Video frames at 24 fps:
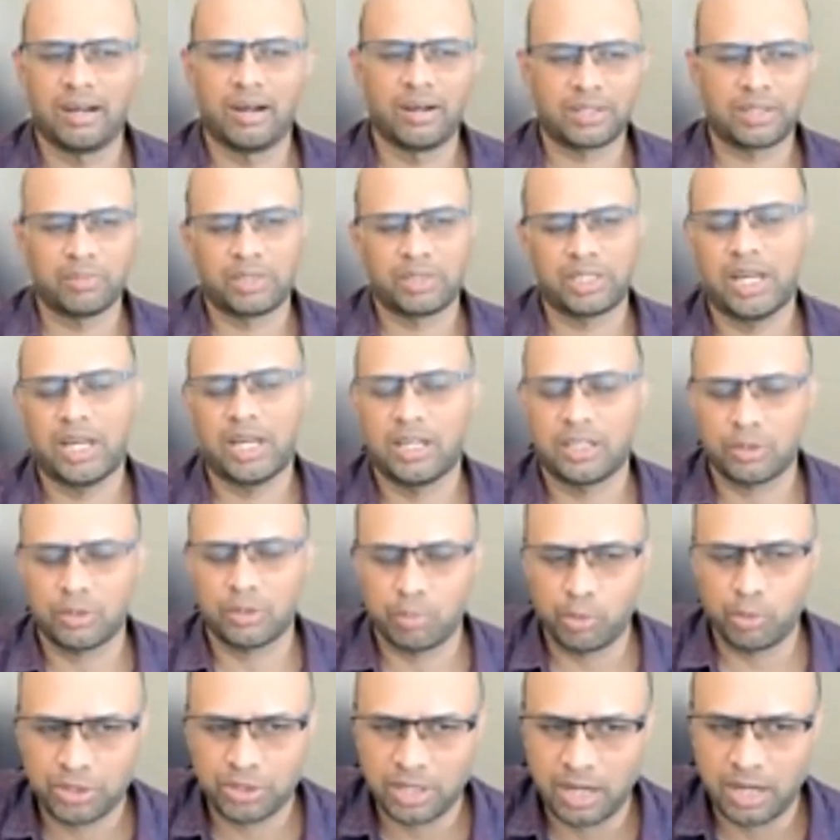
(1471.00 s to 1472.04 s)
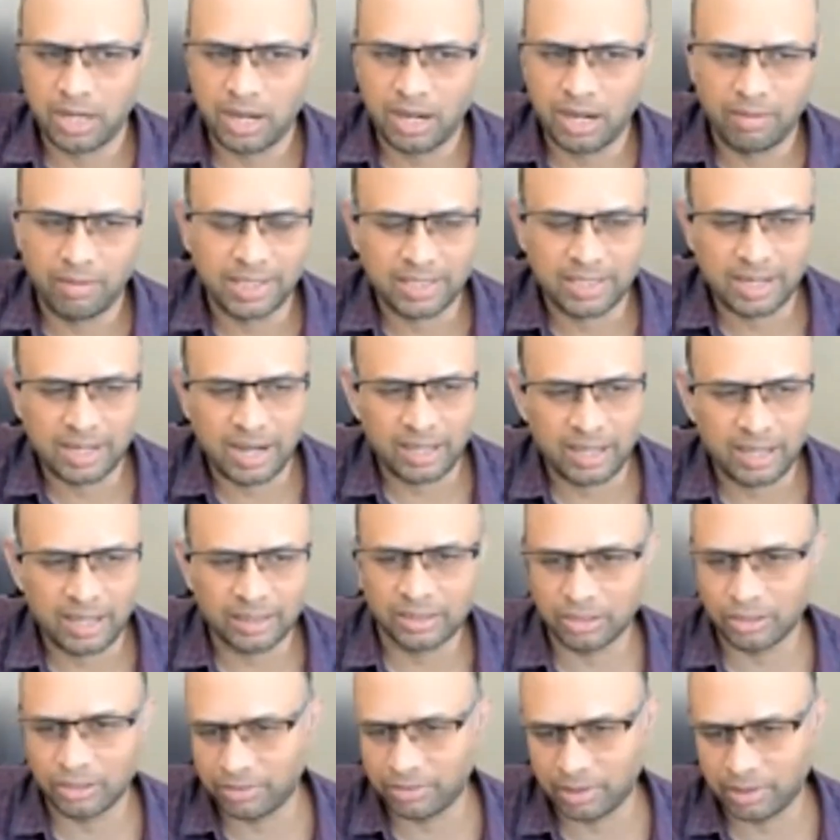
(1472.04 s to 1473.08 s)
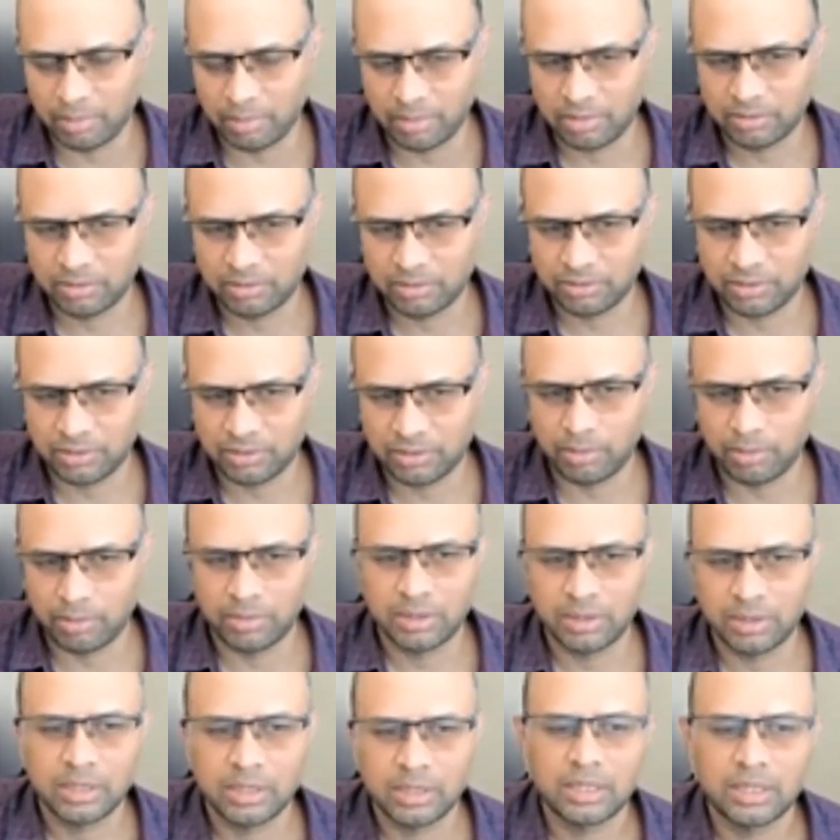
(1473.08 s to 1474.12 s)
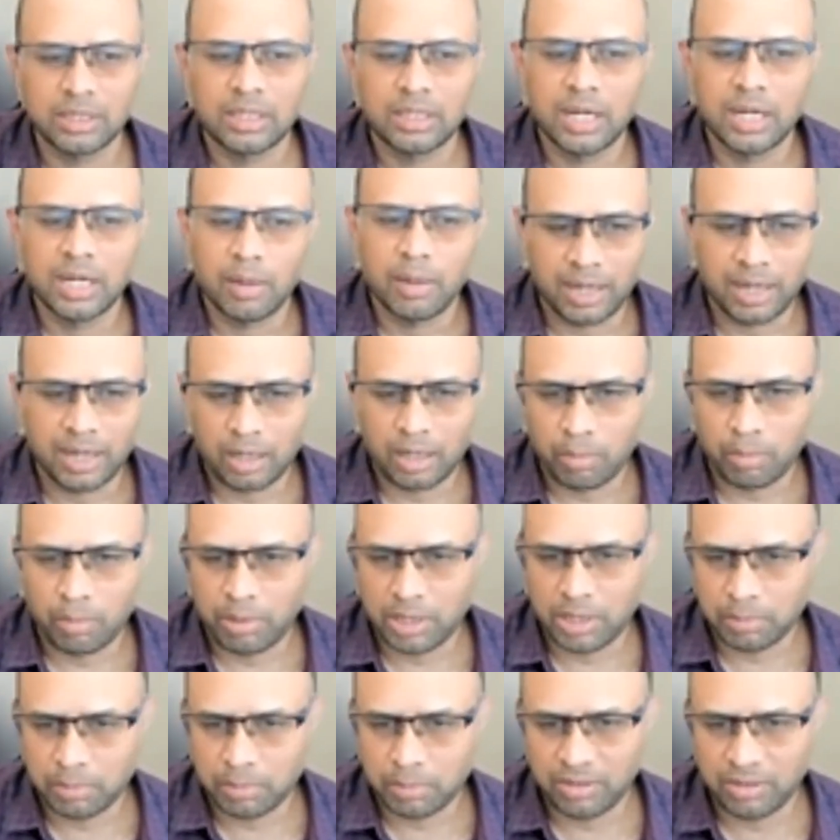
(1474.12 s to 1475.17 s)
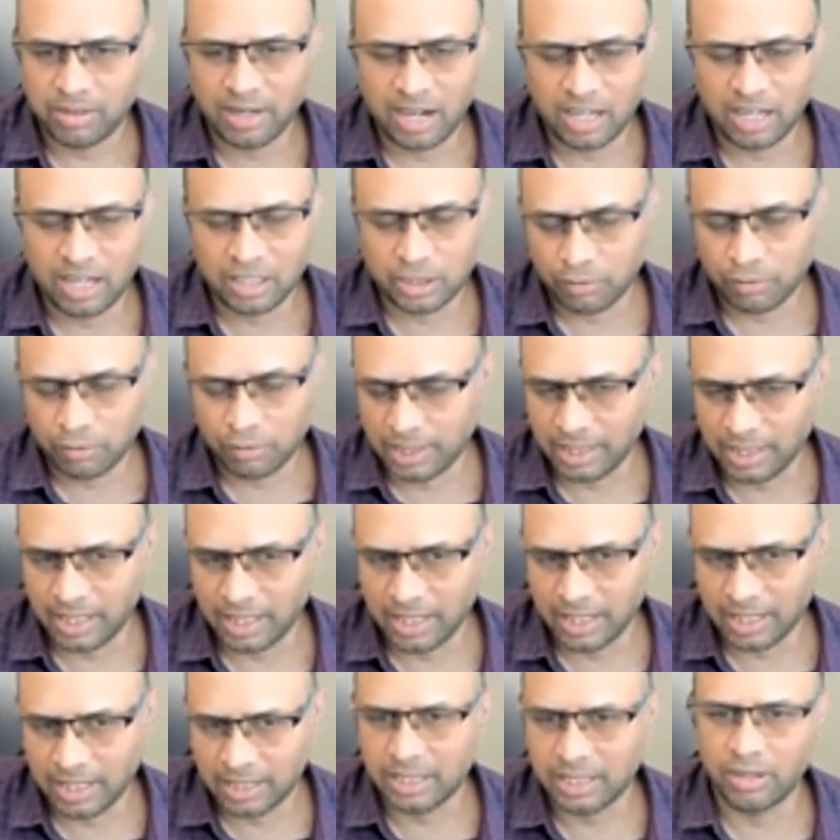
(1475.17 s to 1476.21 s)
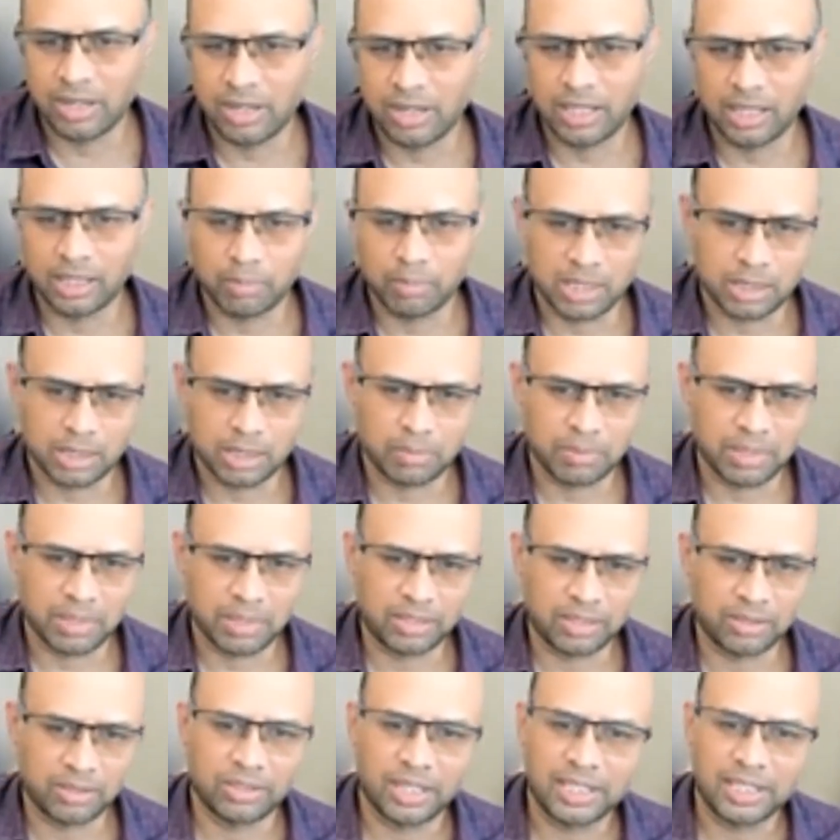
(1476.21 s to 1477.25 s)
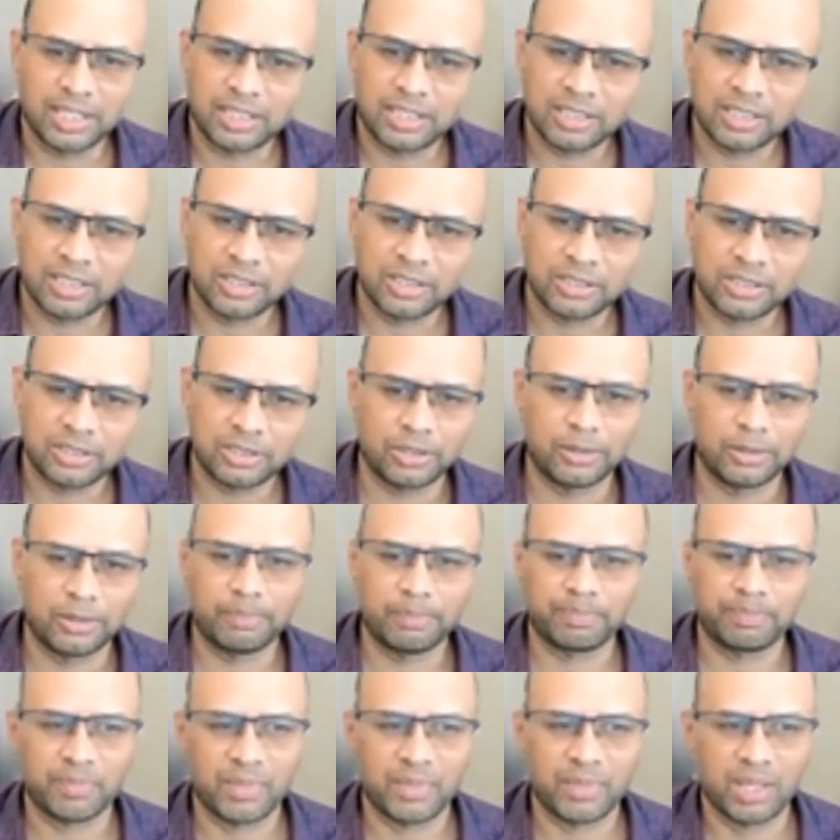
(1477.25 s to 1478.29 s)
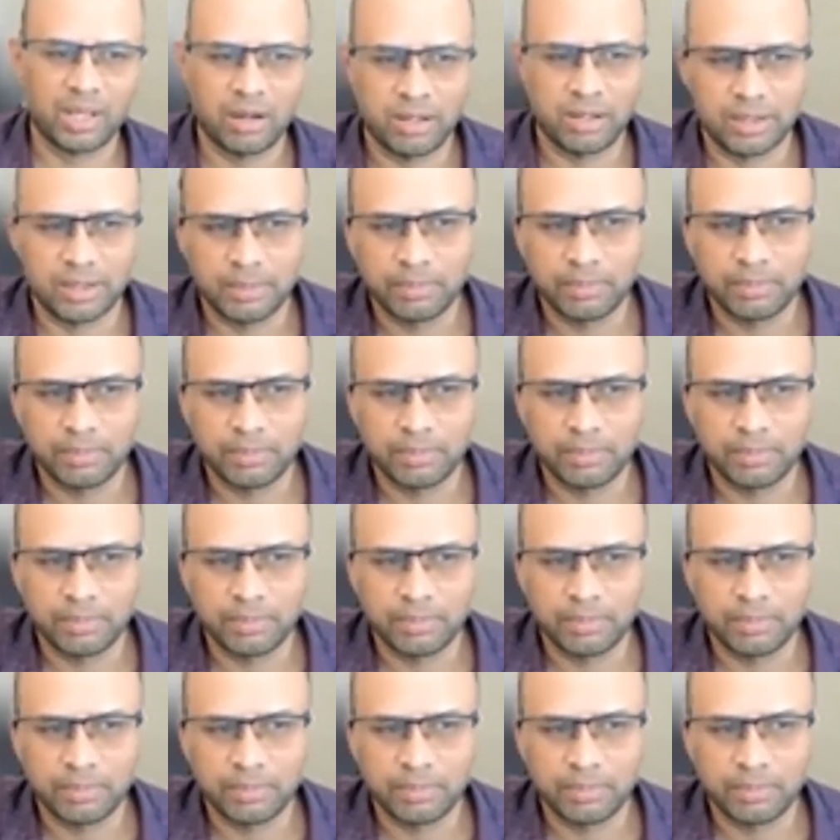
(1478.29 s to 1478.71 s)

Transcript: awesome. Yeah, sports are always like good for me from mental perspective and also fitness, health perspective, right? Awesome.